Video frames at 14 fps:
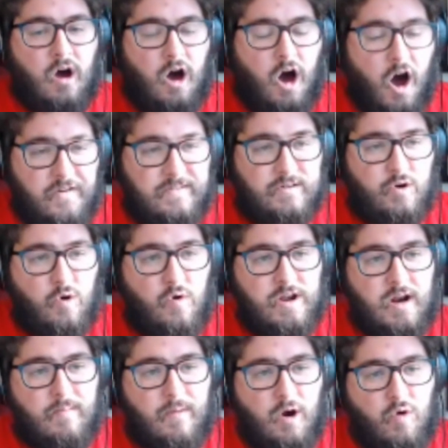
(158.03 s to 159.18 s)
Offense
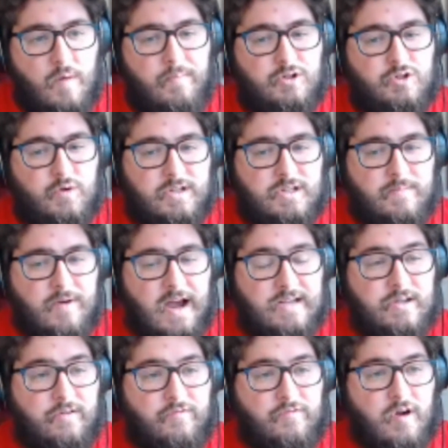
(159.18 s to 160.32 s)
coordinator Mark Whipple joins
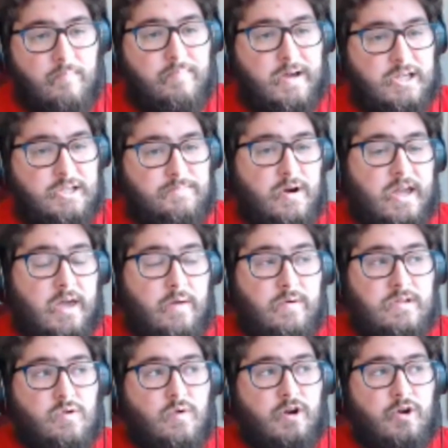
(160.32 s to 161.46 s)
Nebraska from Pittsburgh. He
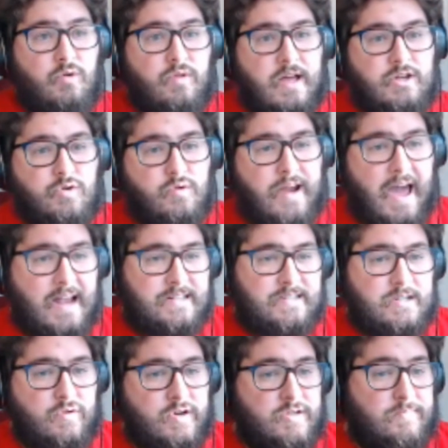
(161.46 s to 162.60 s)
was the one who led Jordan
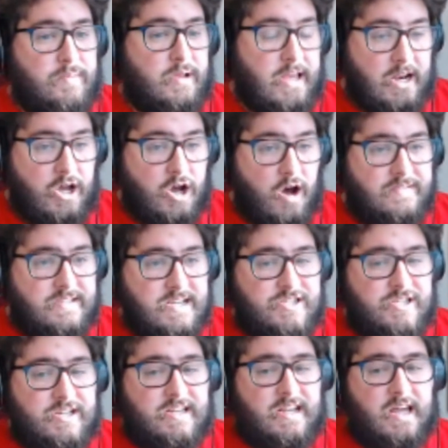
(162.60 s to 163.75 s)
Addison to his Biletnikoff
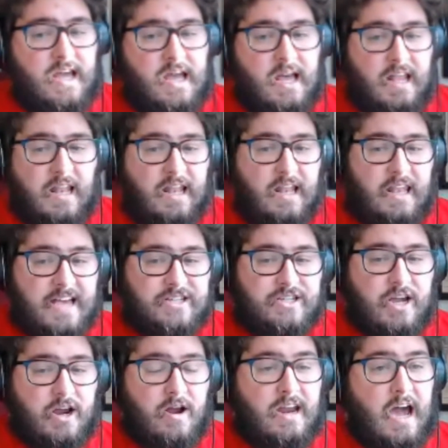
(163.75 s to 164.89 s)
season last
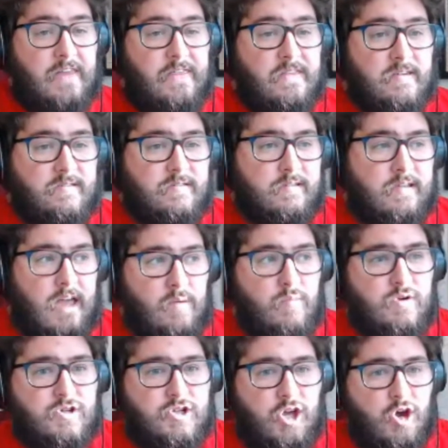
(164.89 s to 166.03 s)
year, and I think this team
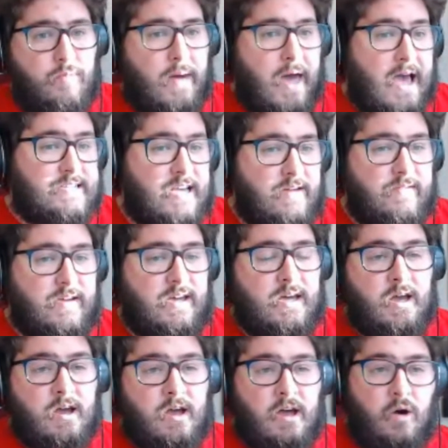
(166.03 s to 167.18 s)
will skew pass heavy
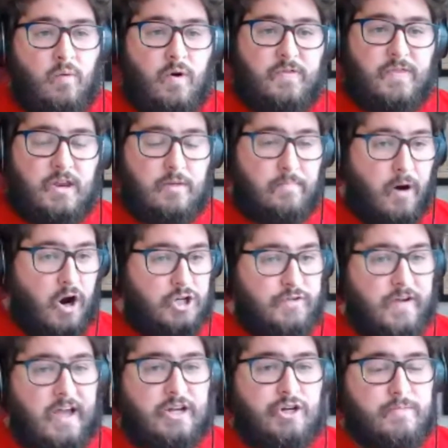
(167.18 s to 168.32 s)
with the departure
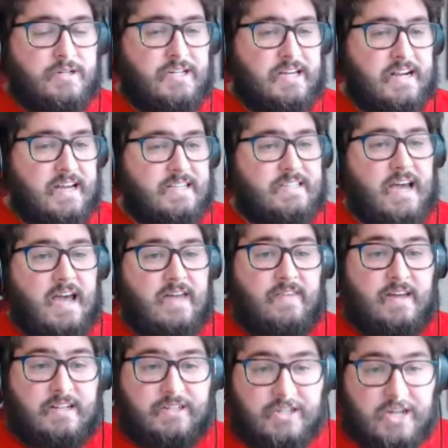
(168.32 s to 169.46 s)
of Adrian Martinez and
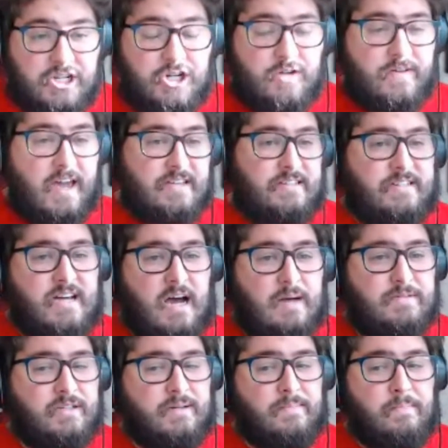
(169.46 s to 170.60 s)
the addition of Casey
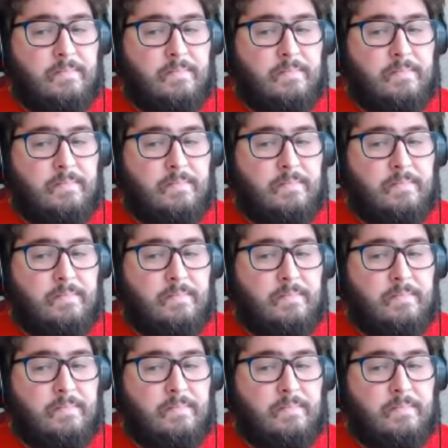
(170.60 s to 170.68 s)
Thompson.